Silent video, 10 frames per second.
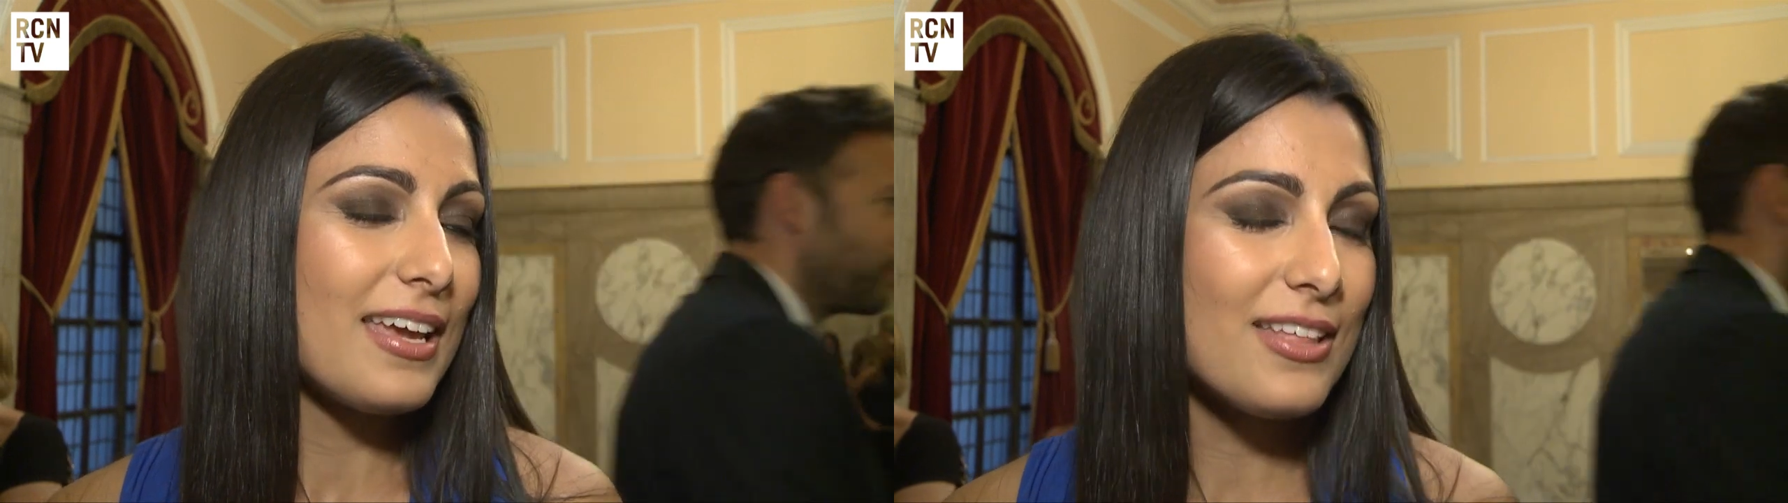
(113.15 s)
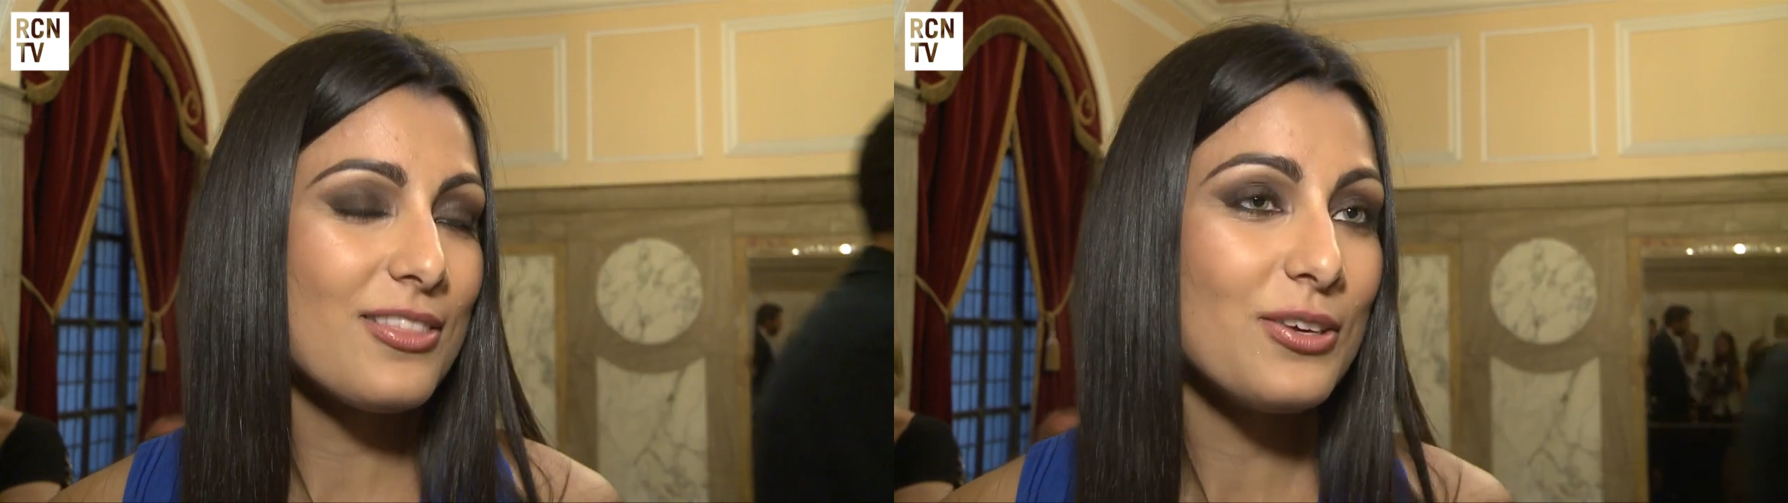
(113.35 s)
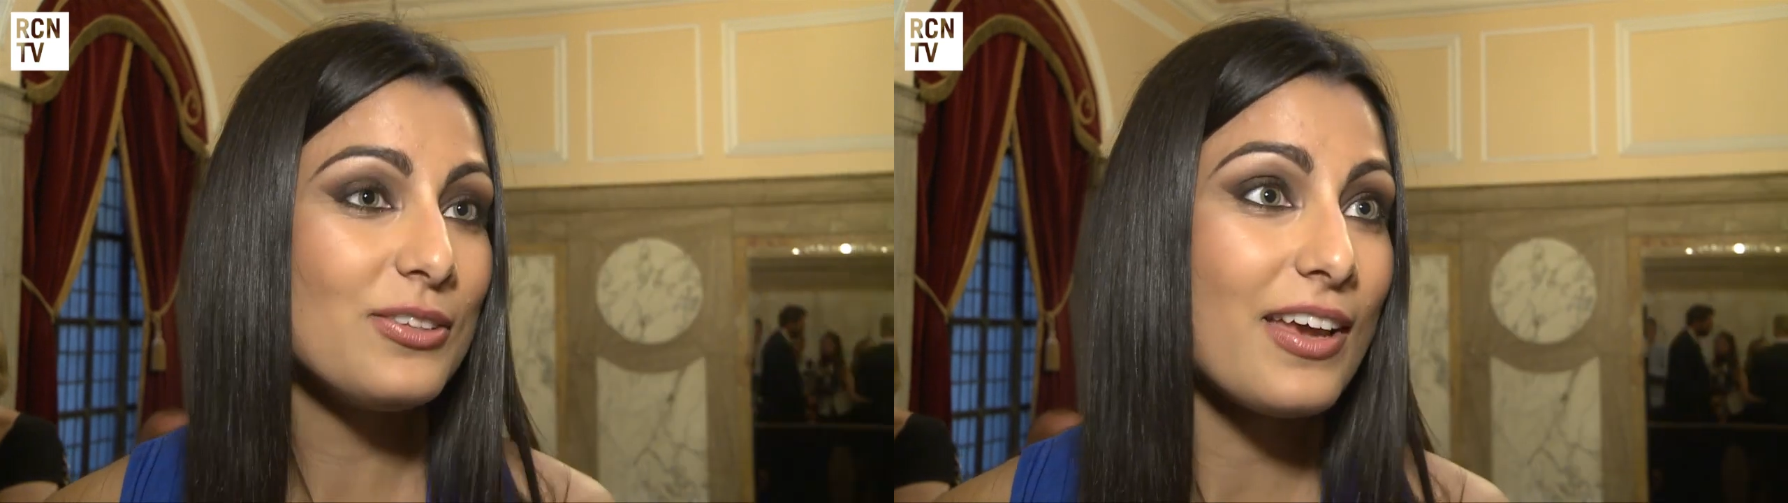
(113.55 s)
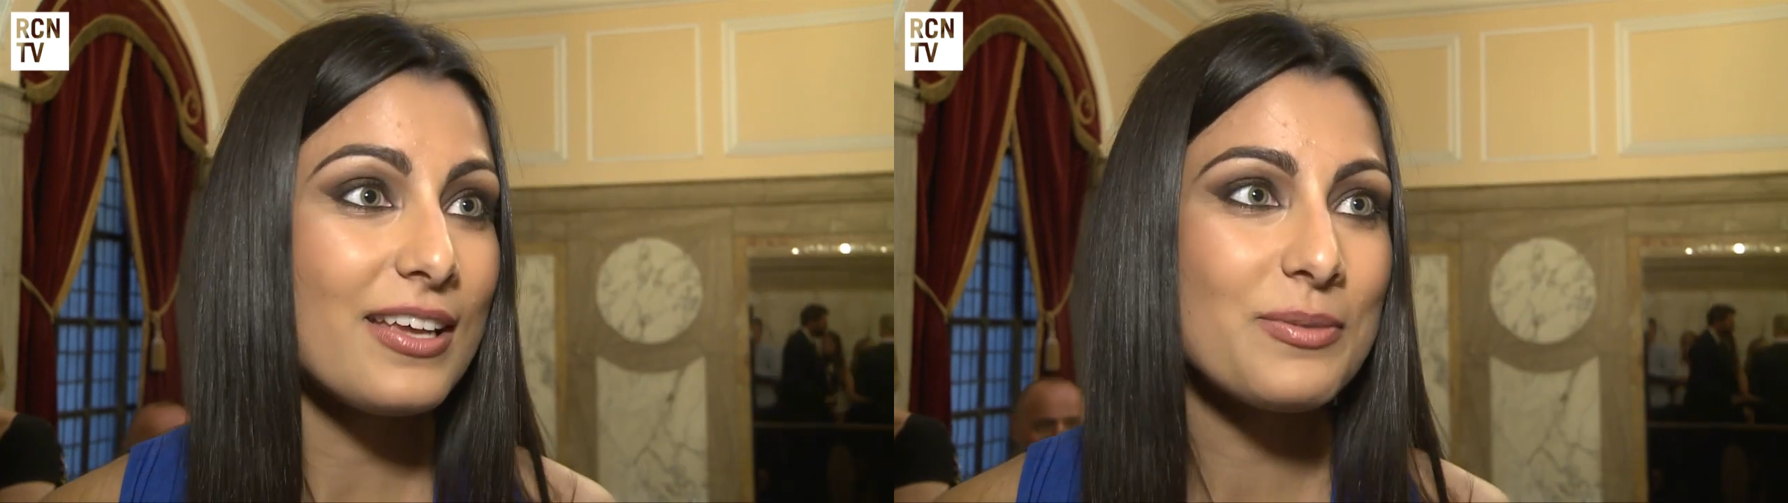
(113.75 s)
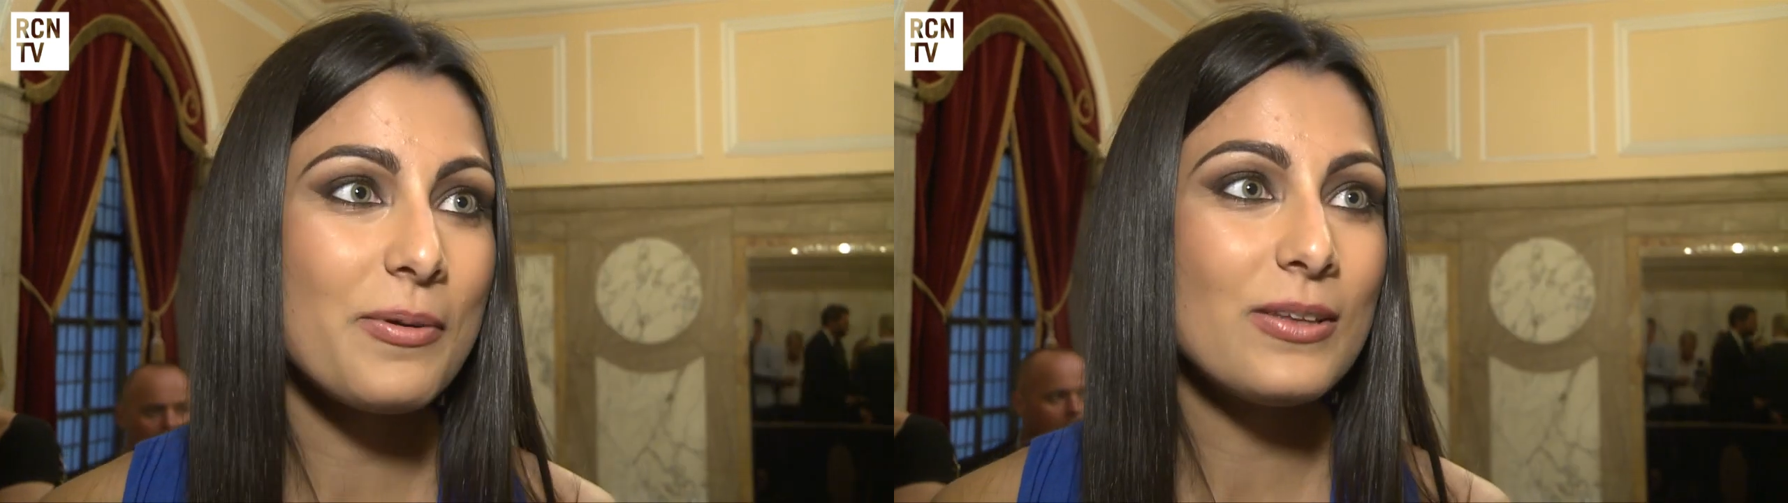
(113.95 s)

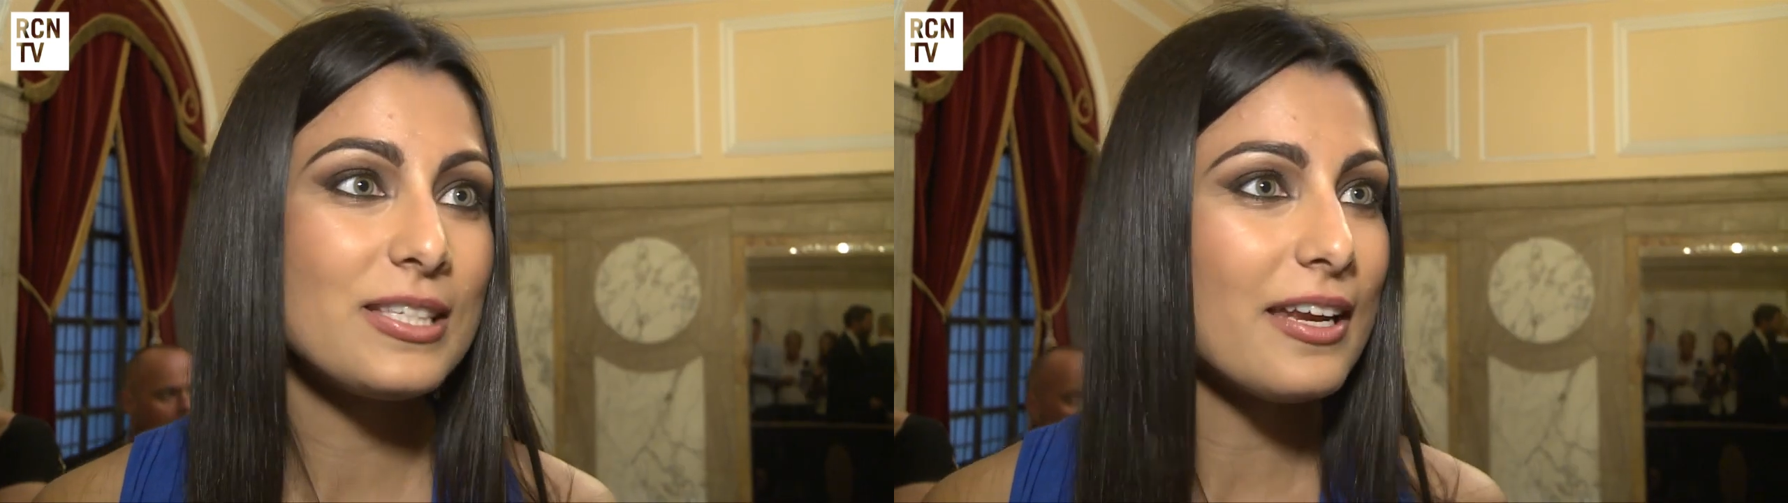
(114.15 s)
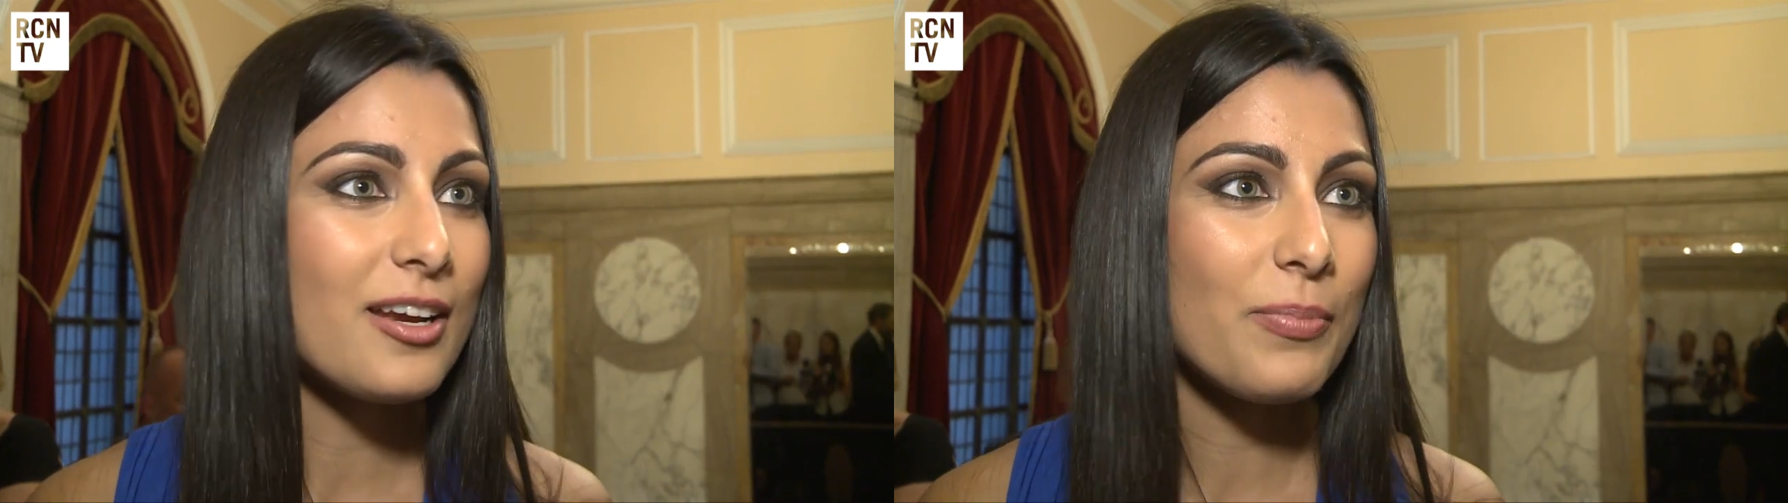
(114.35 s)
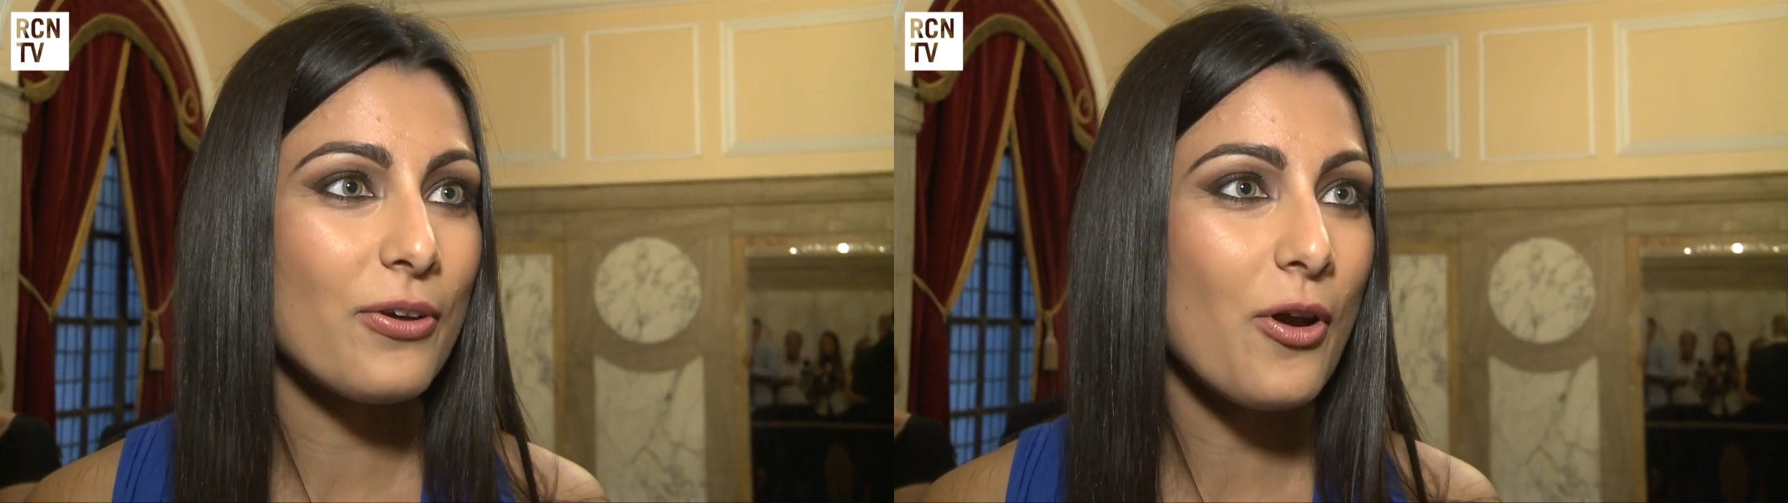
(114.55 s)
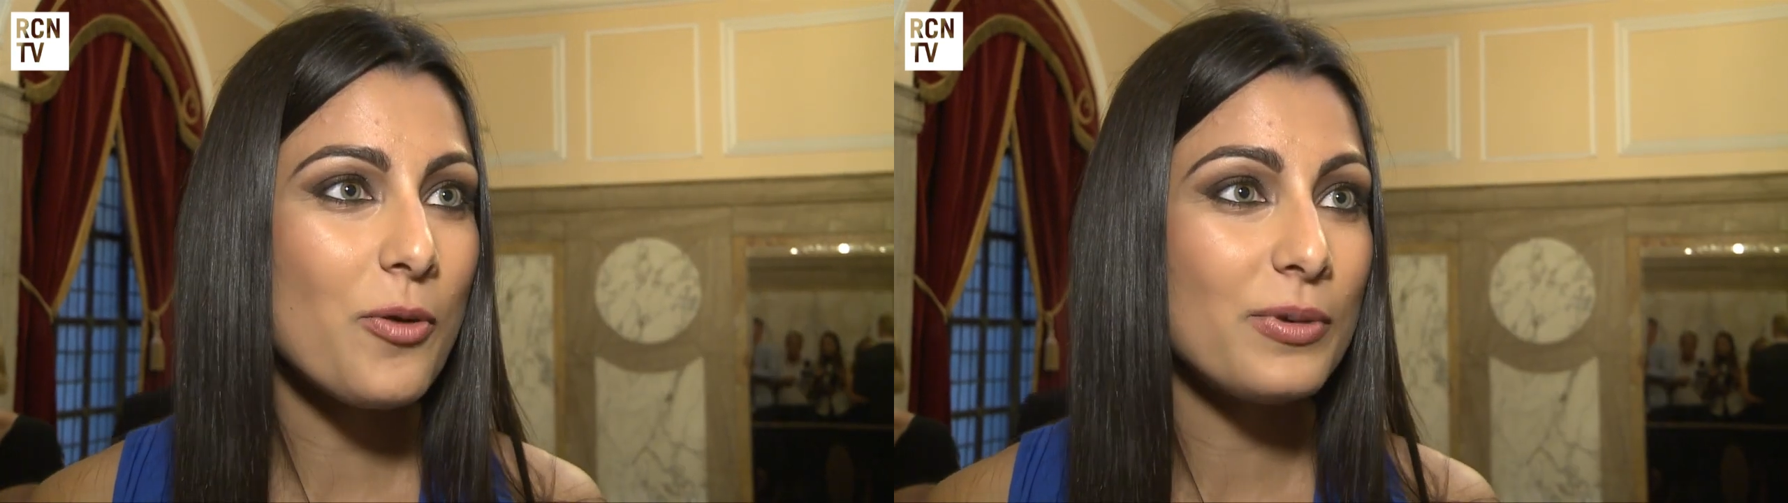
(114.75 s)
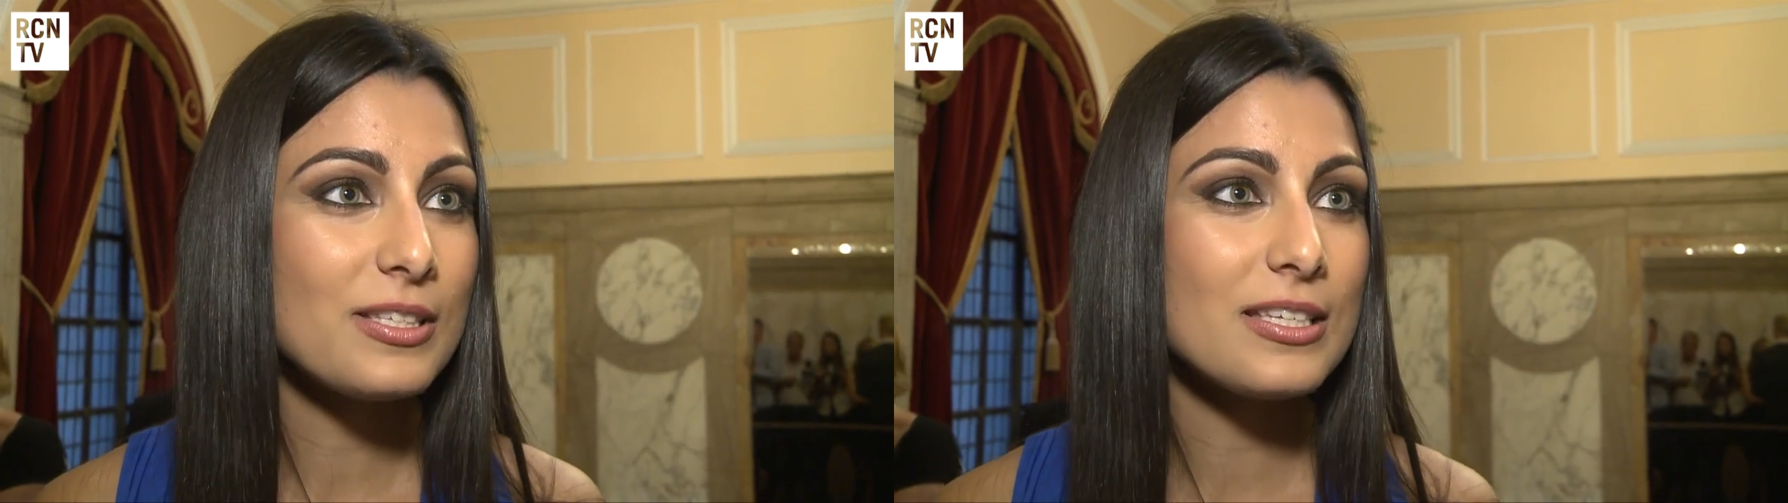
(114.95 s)
enthusiasm about setting up your
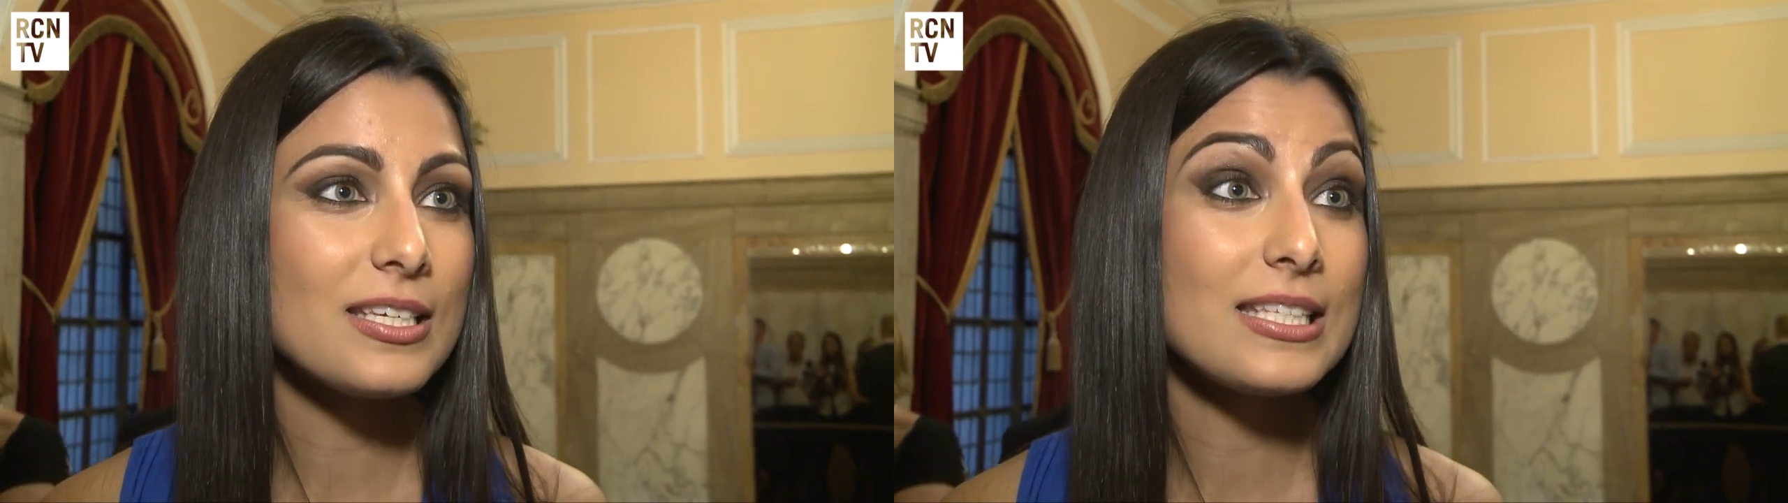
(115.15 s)
own business.